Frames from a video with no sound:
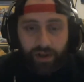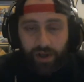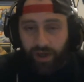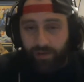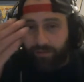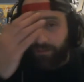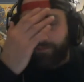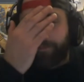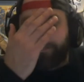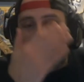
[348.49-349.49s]
You
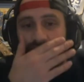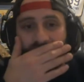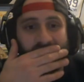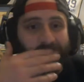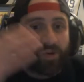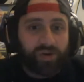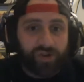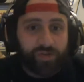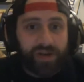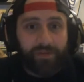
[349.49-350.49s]
lose
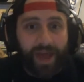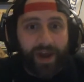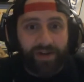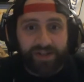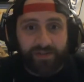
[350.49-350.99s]
too many battles